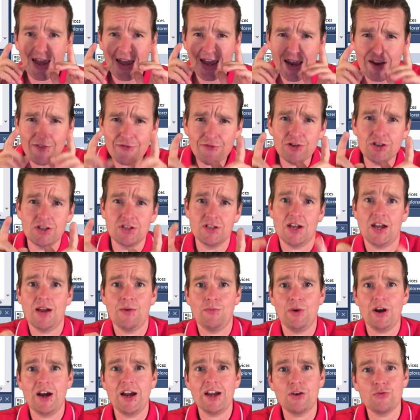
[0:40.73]

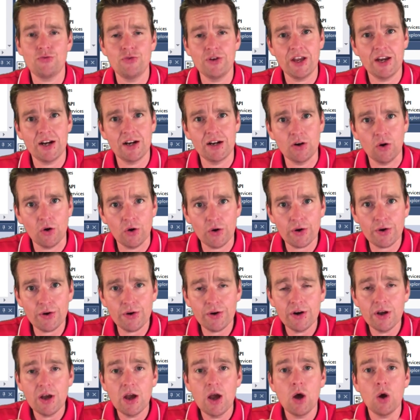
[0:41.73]
where I create an
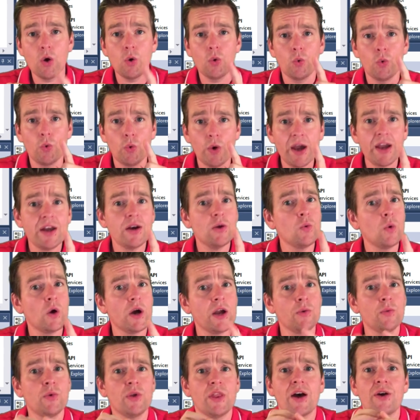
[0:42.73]
order, right
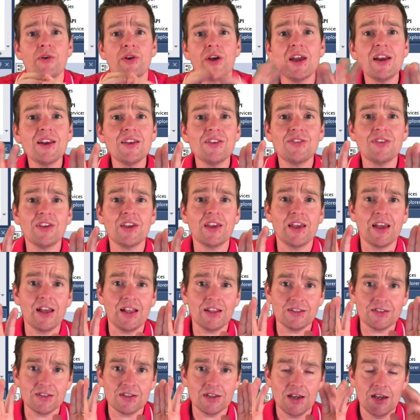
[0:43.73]
away, without anything
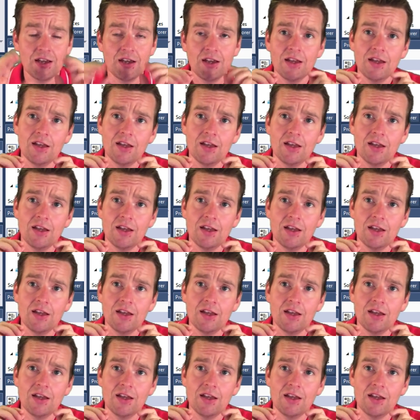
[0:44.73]
else,